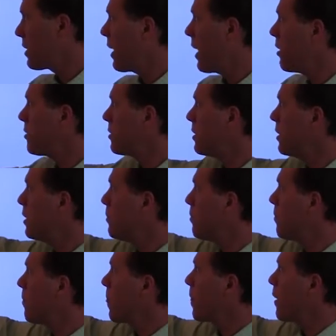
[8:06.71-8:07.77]
of
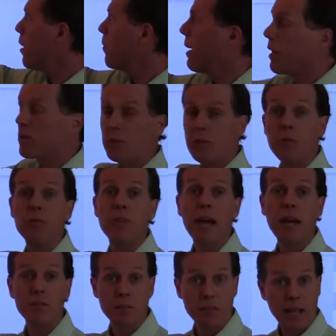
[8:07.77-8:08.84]
calcium, about two
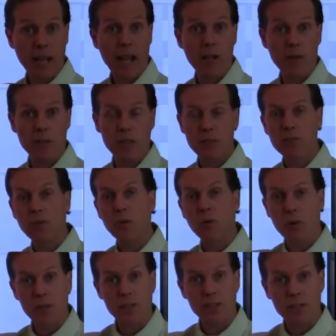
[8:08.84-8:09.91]
thousand calories for
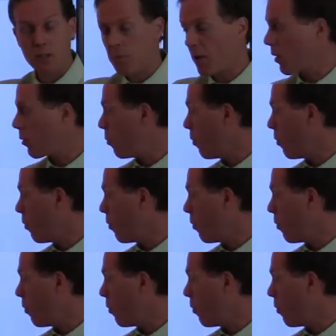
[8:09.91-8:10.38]
oranges, about a